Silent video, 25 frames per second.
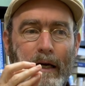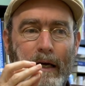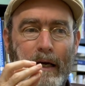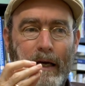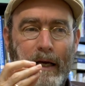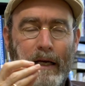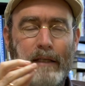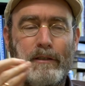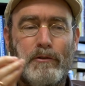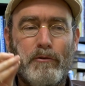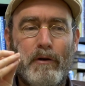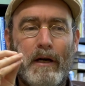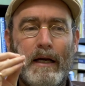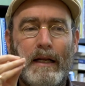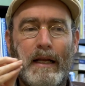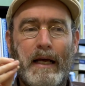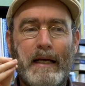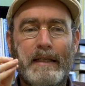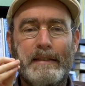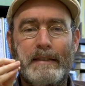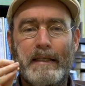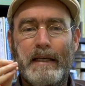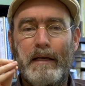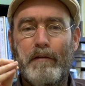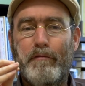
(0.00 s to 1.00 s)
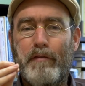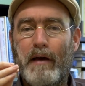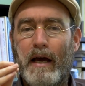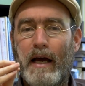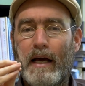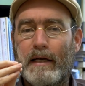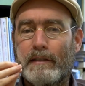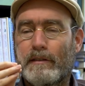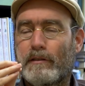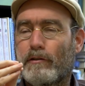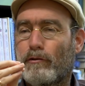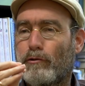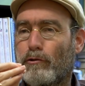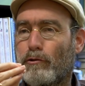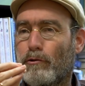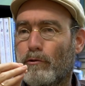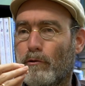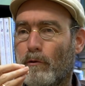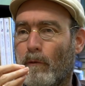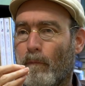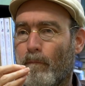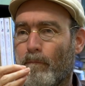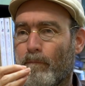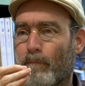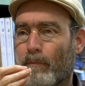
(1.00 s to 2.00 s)
Israel as if has
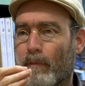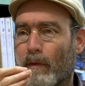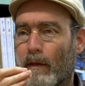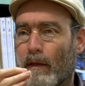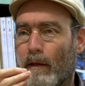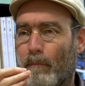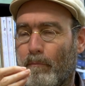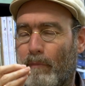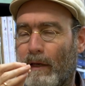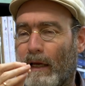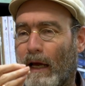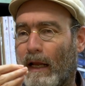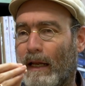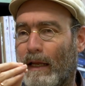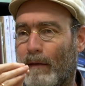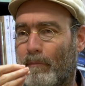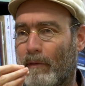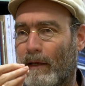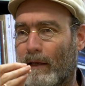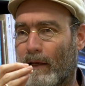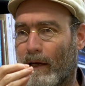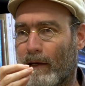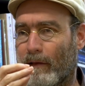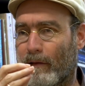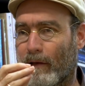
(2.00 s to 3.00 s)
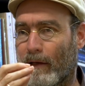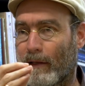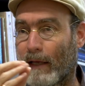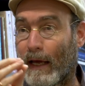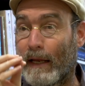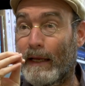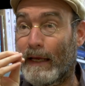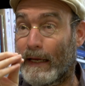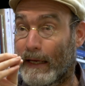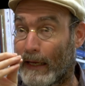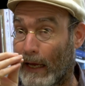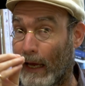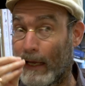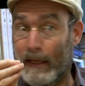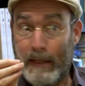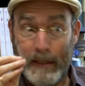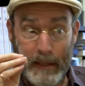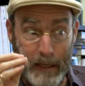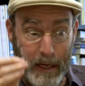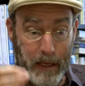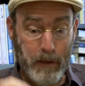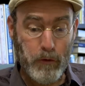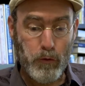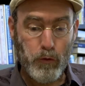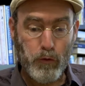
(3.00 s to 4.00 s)
to be eliminated. And
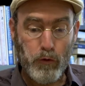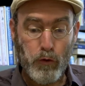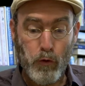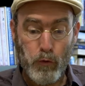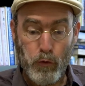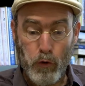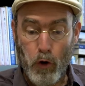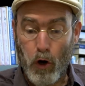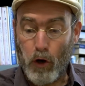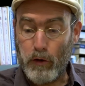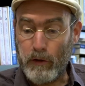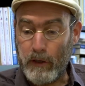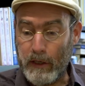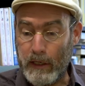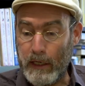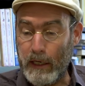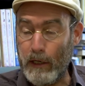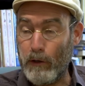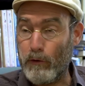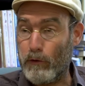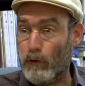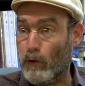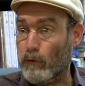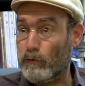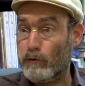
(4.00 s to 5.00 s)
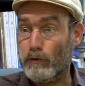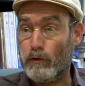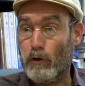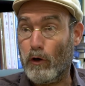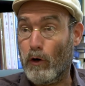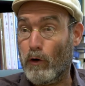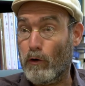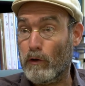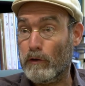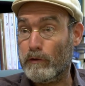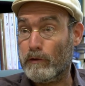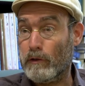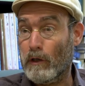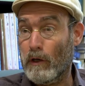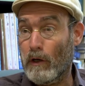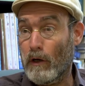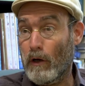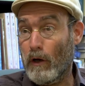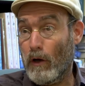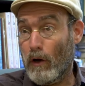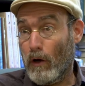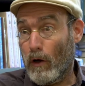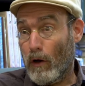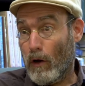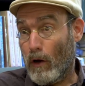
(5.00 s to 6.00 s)
indeed, you do not hear those calls
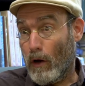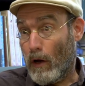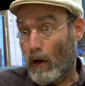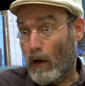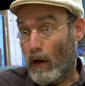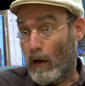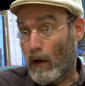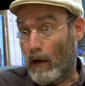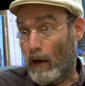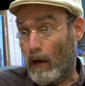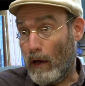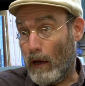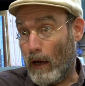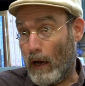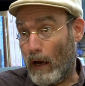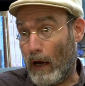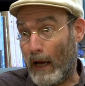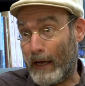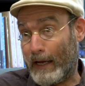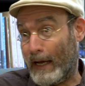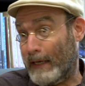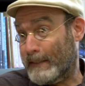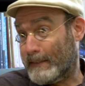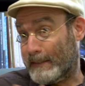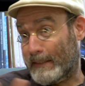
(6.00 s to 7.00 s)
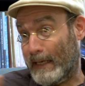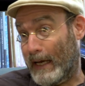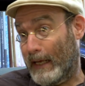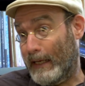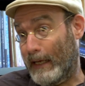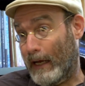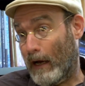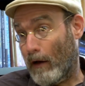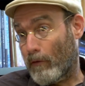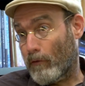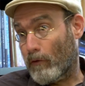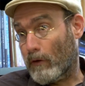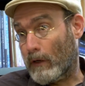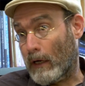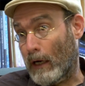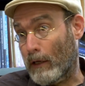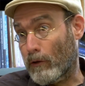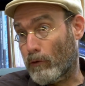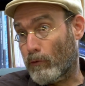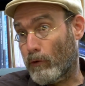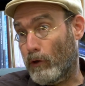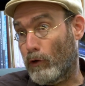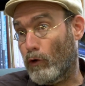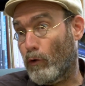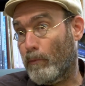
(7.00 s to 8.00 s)
against any other
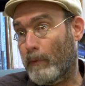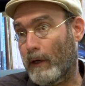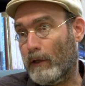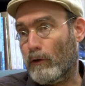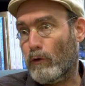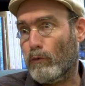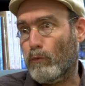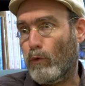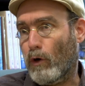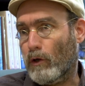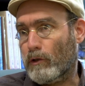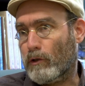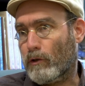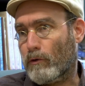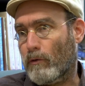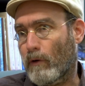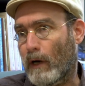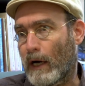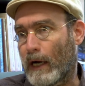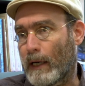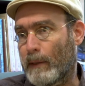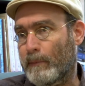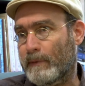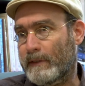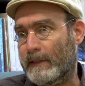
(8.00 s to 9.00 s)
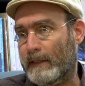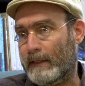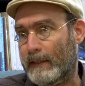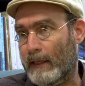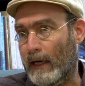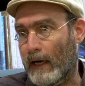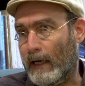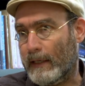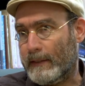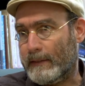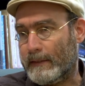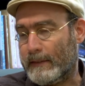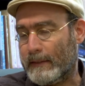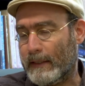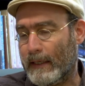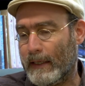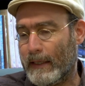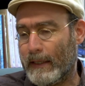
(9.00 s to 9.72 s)
country, no matter what crimes it does.